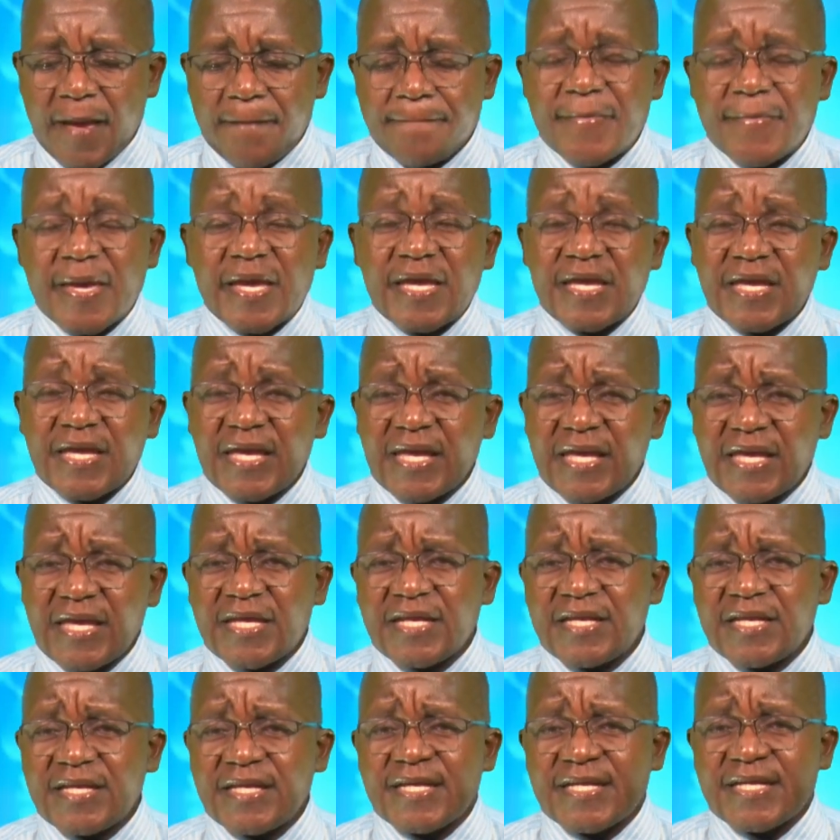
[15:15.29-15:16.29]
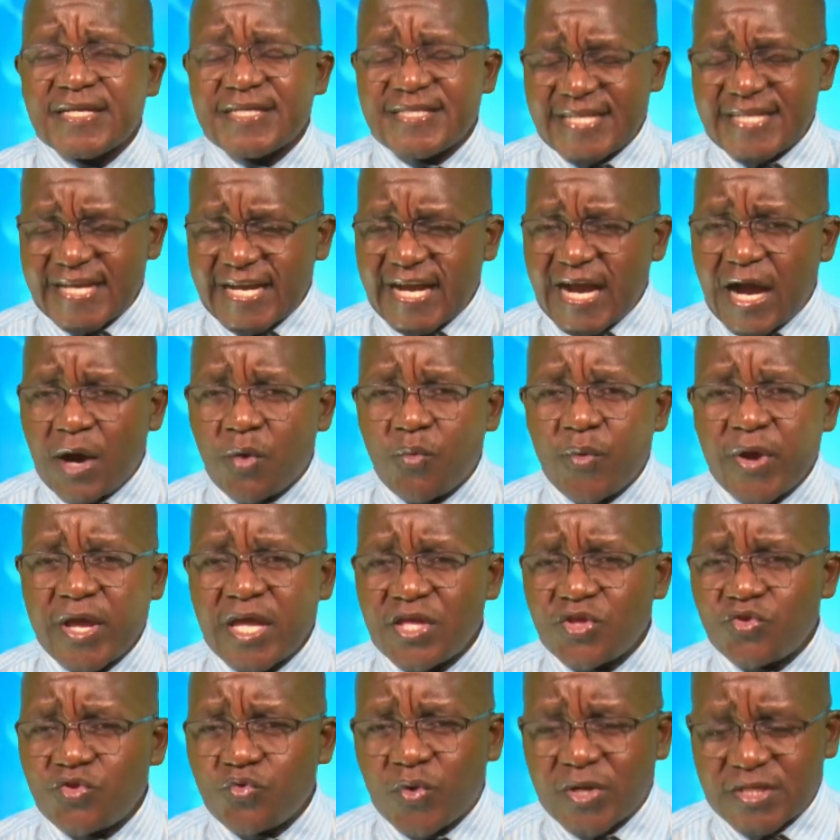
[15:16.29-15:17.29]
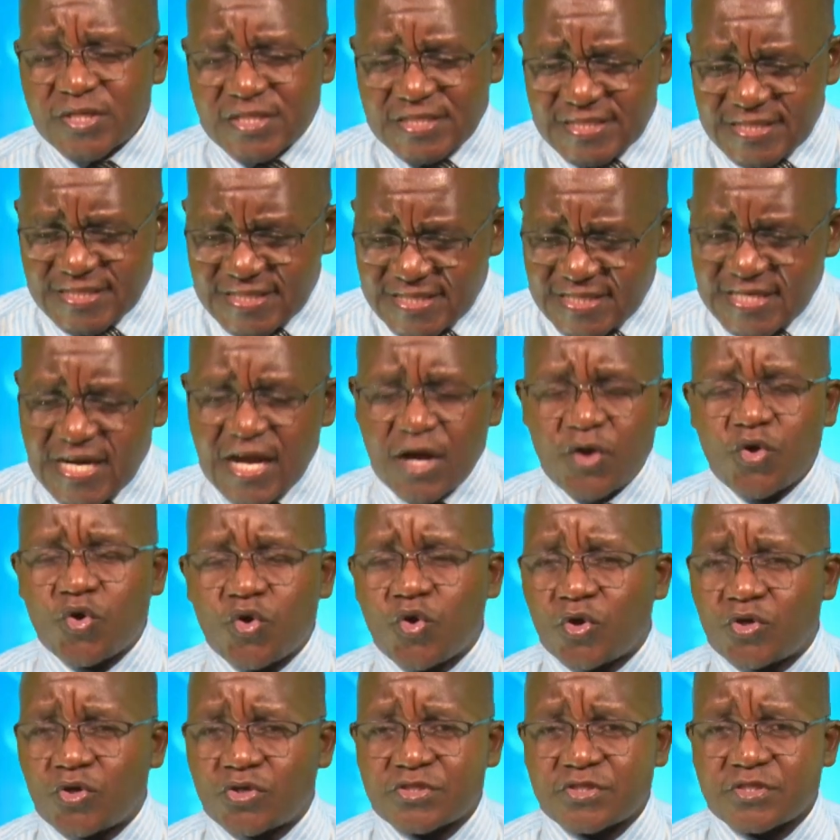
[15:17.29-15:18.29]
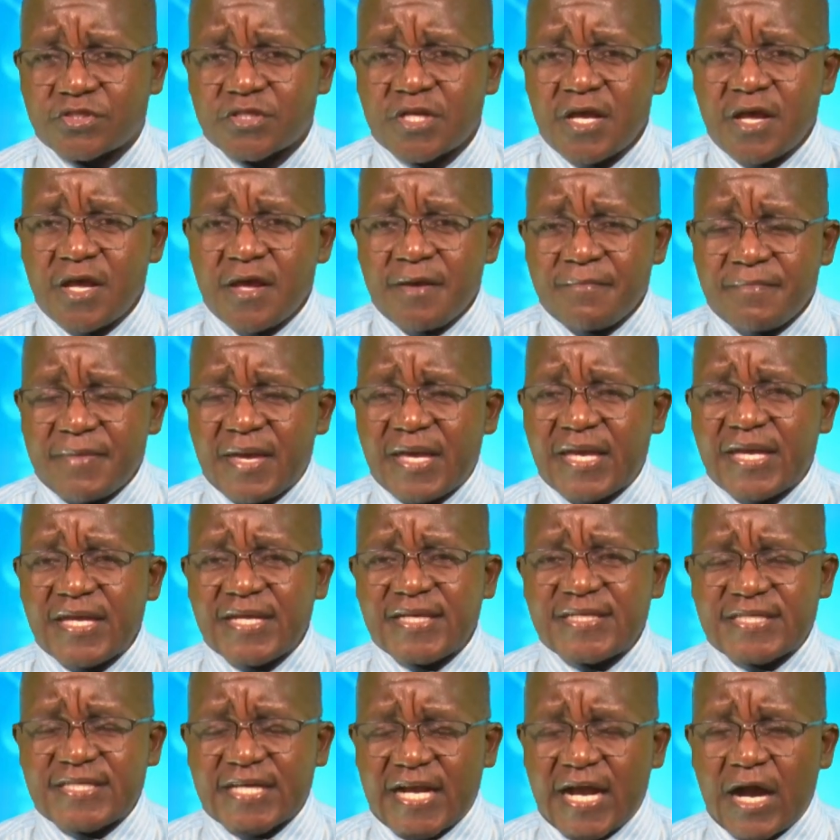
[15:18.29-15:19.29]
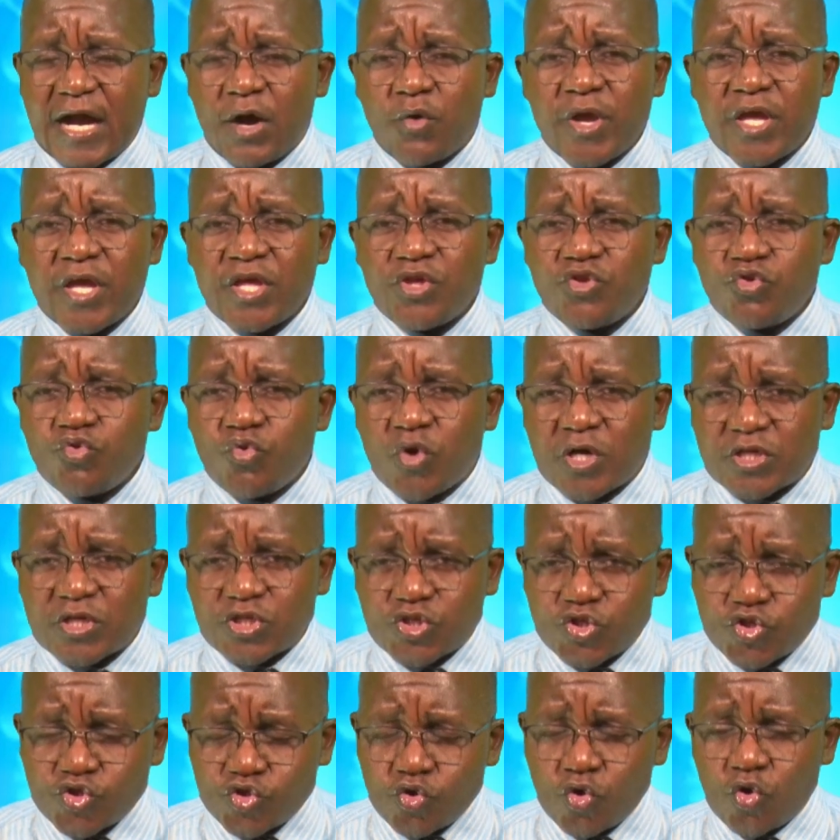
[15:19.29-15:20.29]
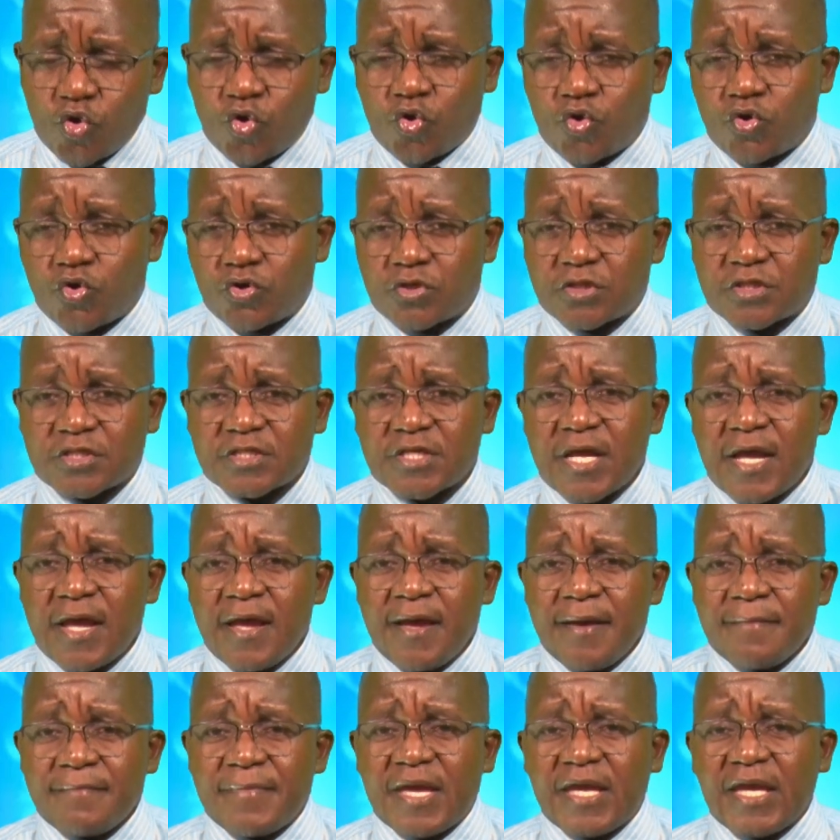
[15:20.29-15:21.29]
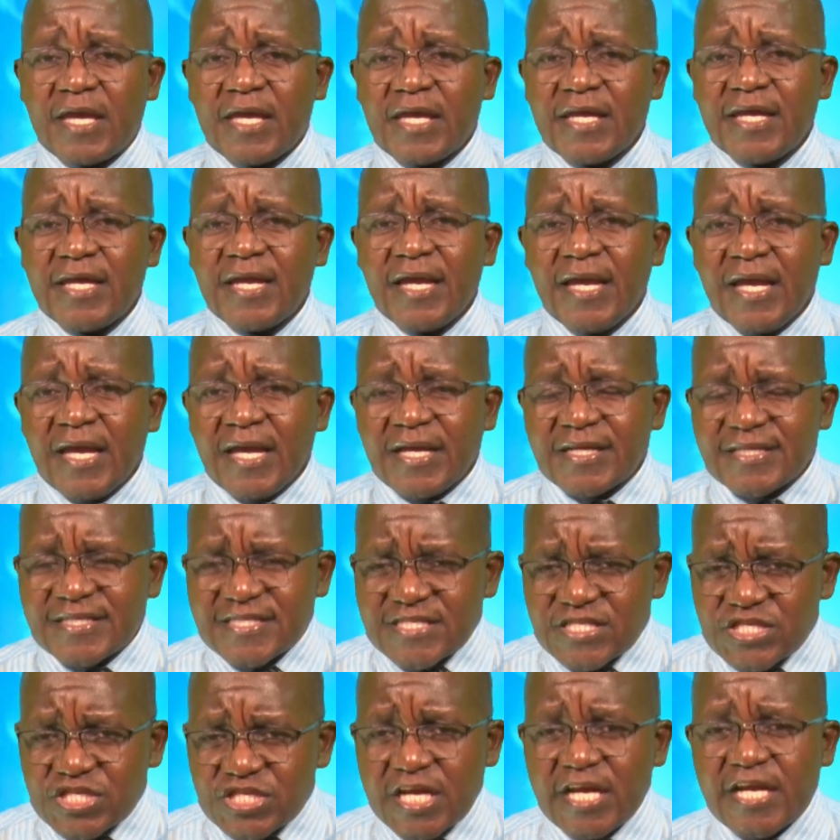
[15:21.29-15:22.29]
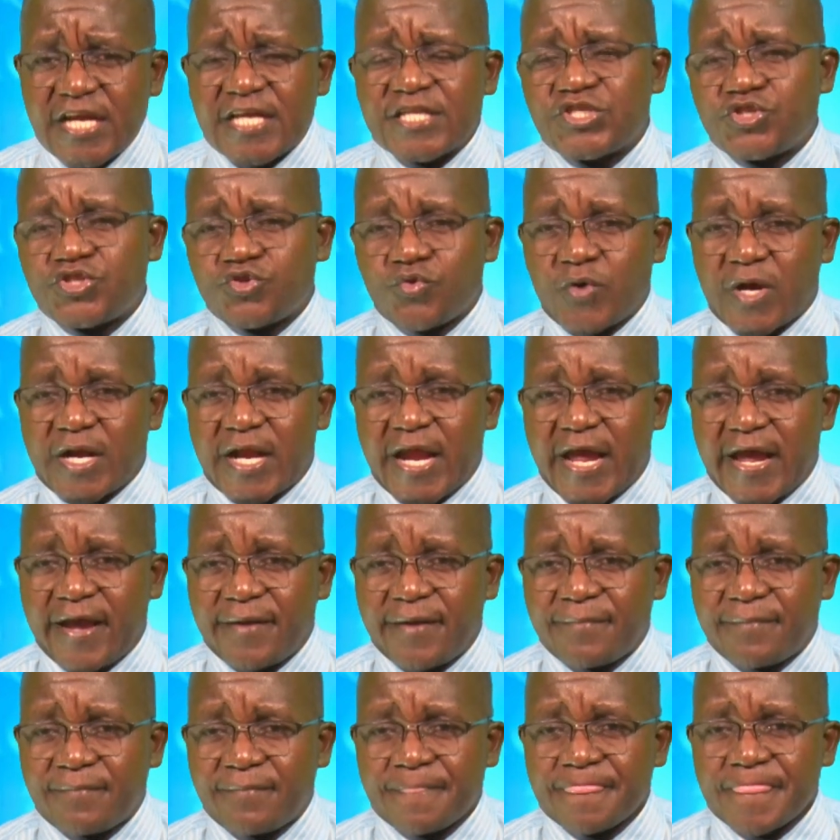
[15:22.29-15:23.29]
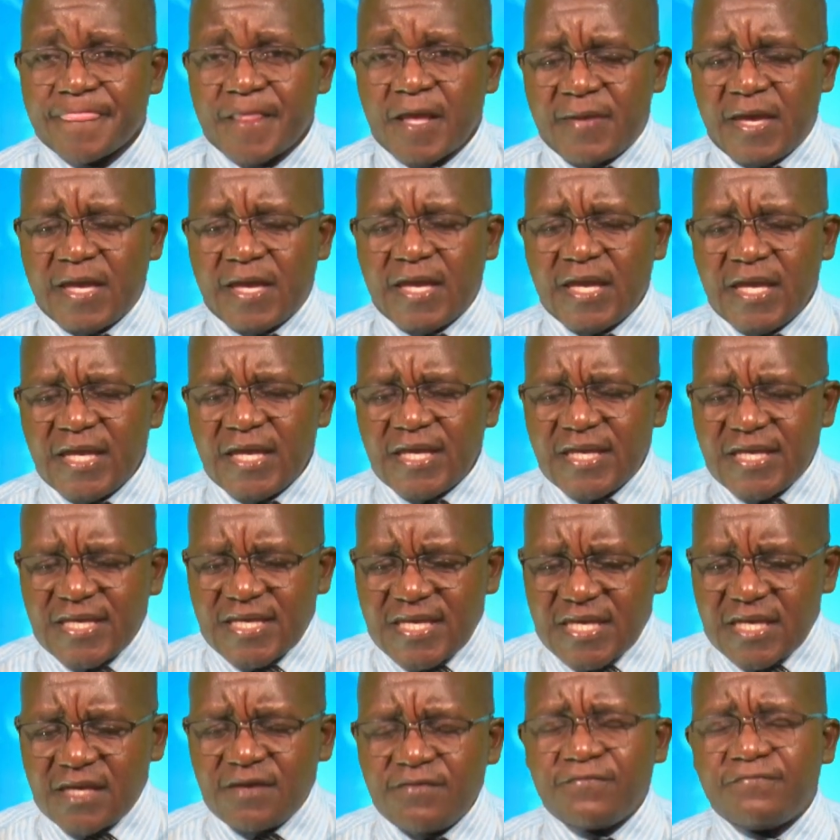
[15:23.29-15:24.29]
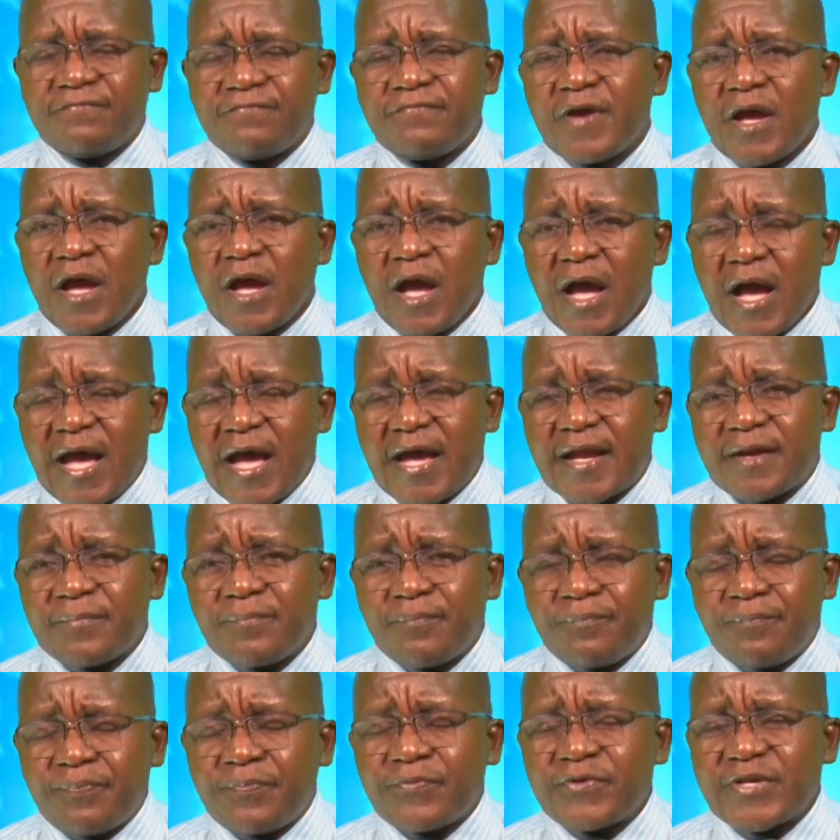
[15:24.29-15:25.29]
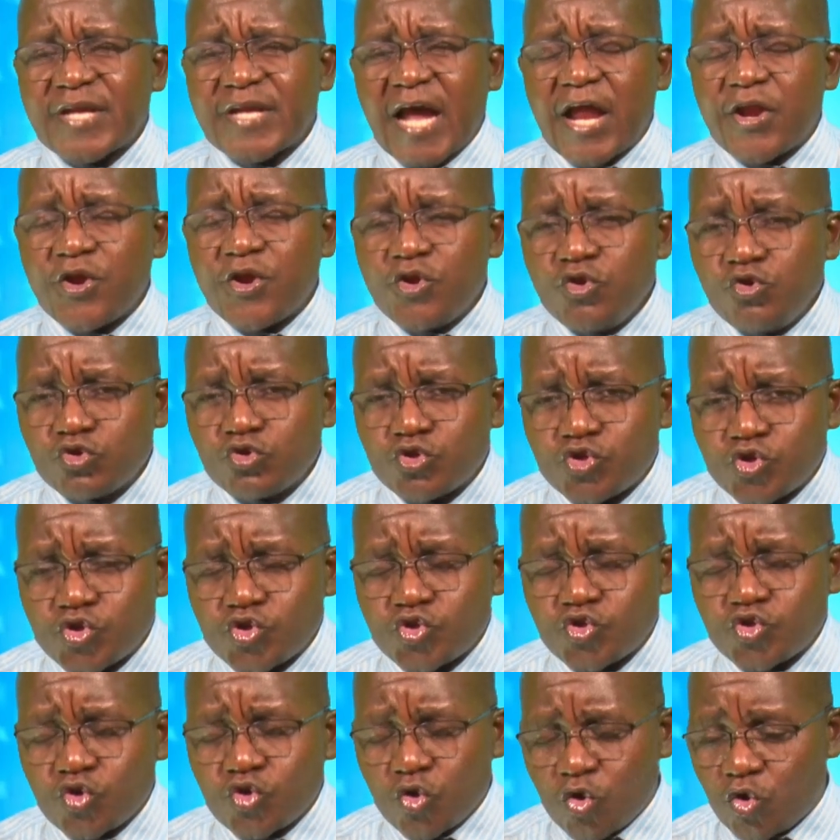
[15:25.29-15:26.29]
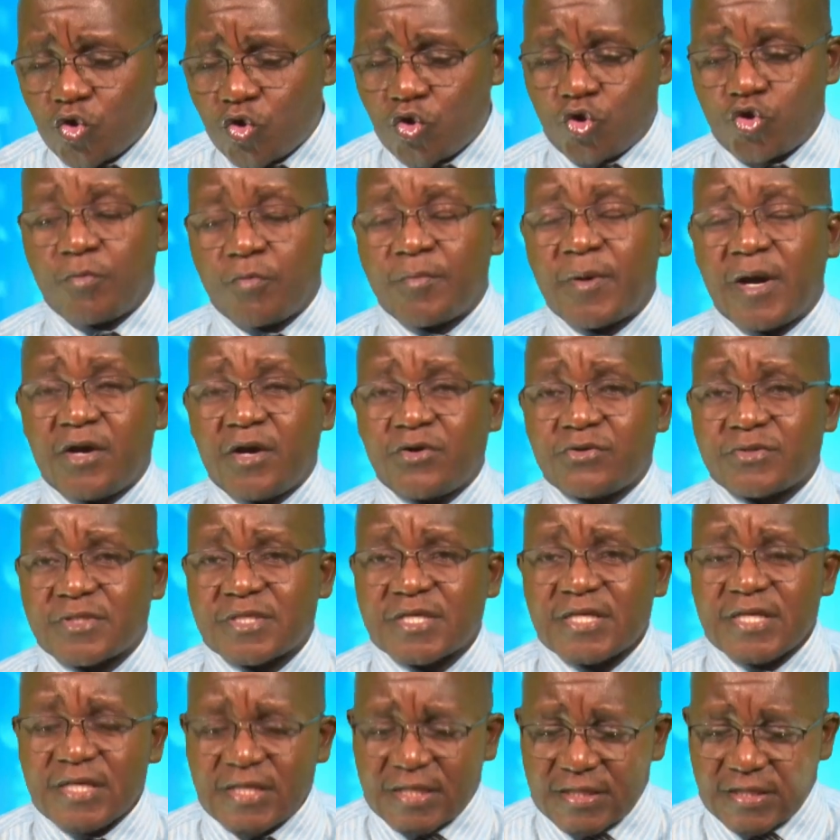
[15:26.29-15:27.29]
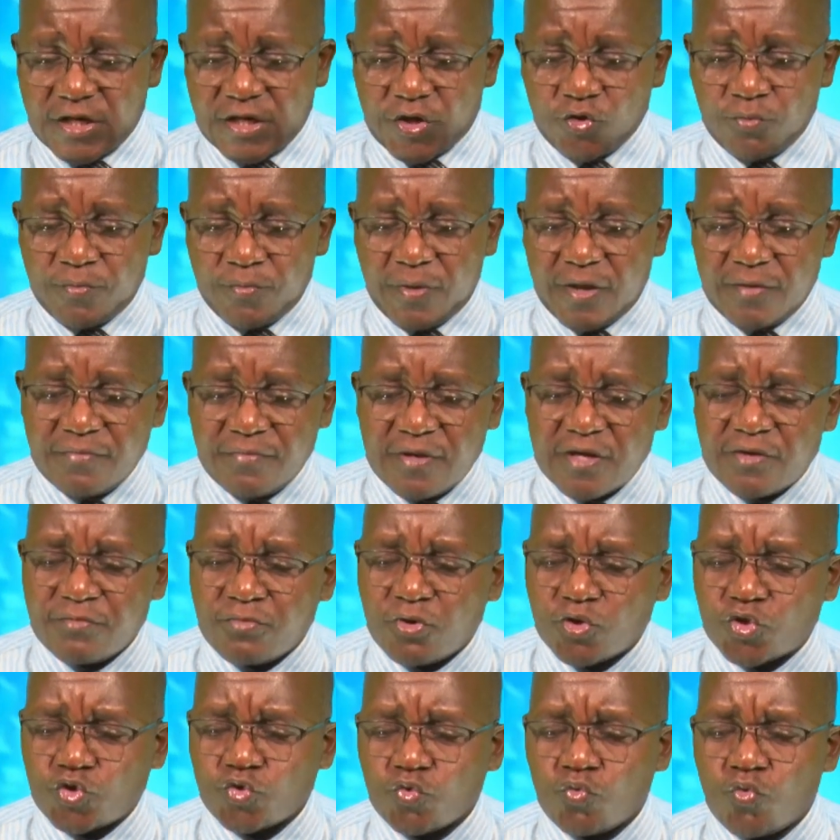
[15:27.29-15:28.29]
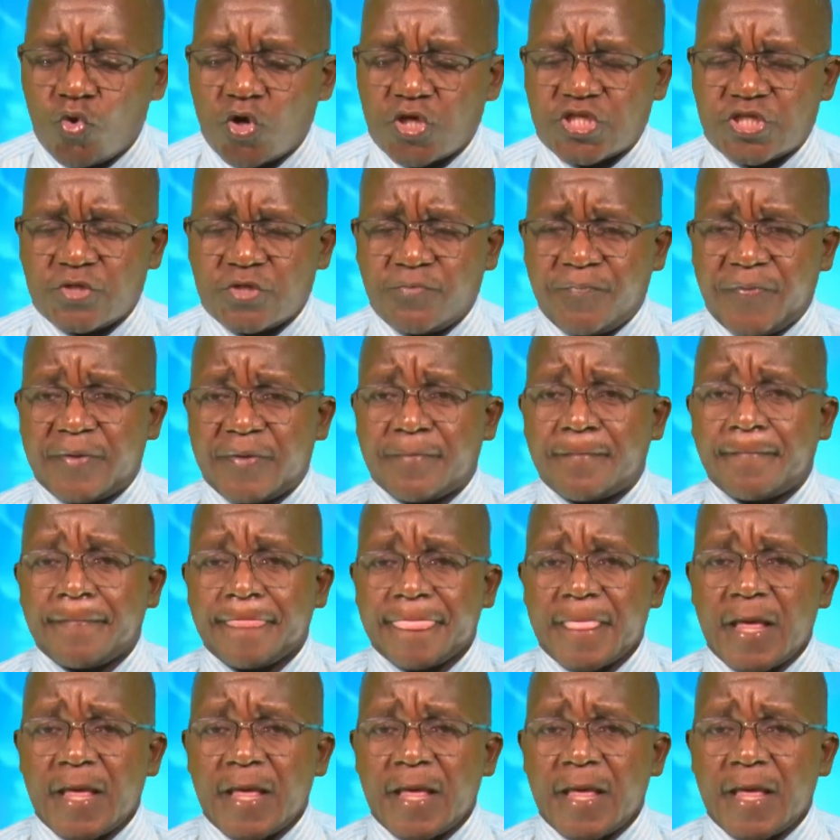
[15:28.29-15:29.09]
May he take away your struggles. May he take away your sorrows. May he change your name. May he give and put a new song on your mouth, that you may be able to worship him.